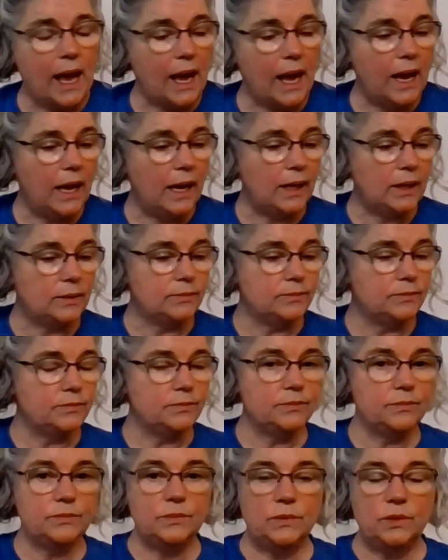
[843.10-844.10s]

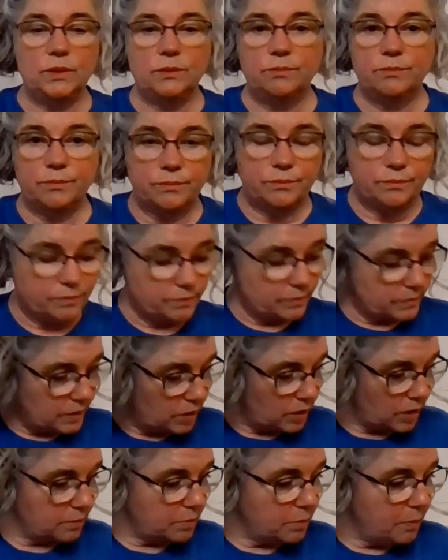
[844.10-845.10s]

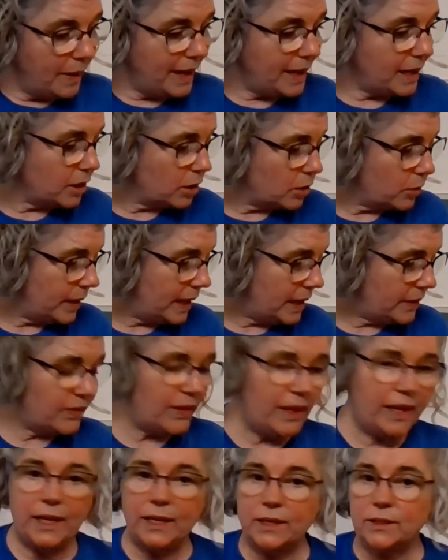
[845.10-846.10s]
You can make and create
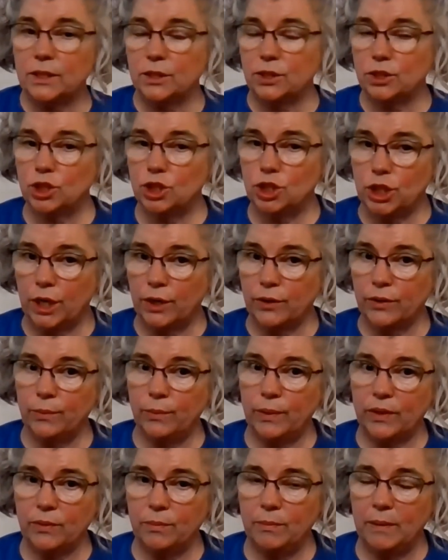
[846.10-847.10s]
things, share them
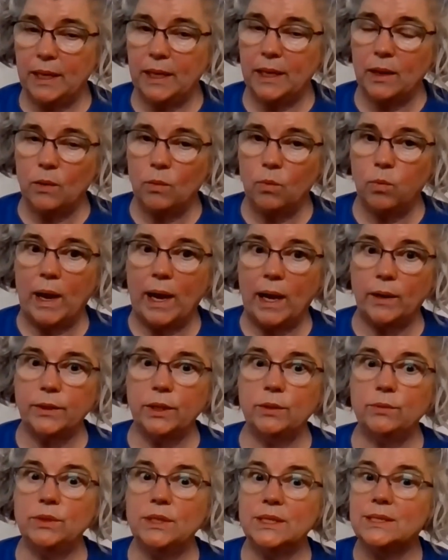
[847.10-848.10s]
with me while
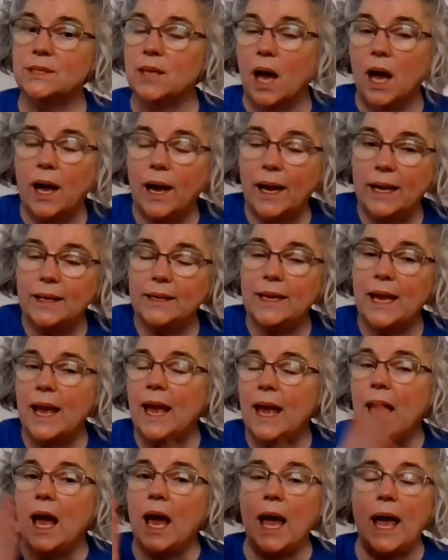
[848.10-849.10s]
you design
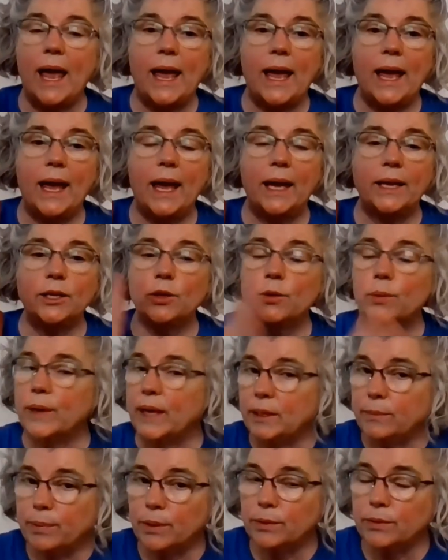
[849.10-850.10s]
and
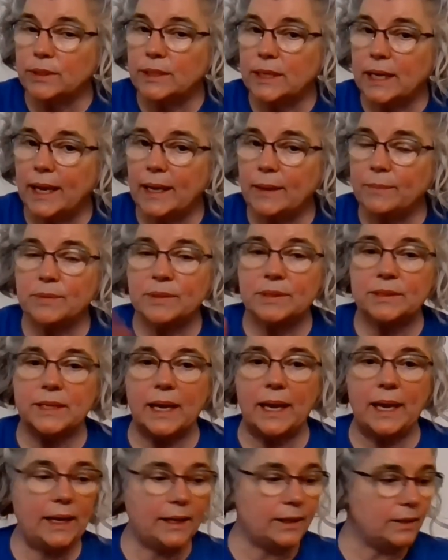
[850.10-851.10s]
create prototypes
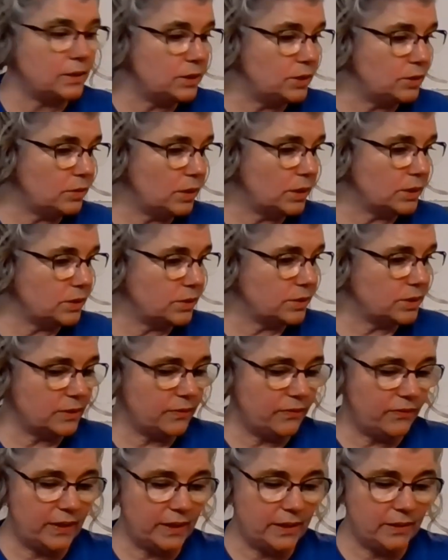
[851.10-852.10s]
and do all sorts
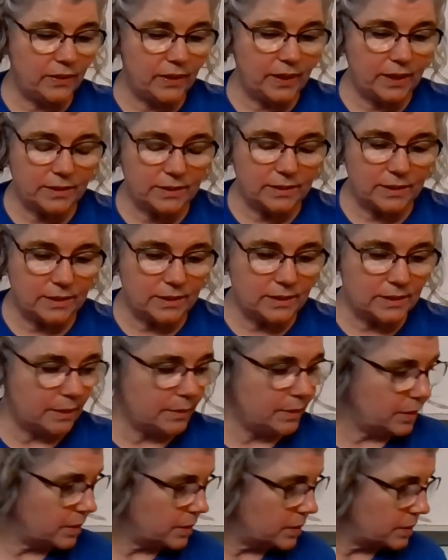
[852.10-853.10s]
of fun things this
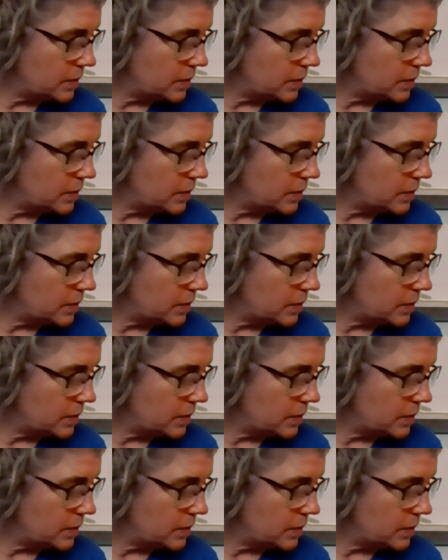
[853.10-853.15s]
summer.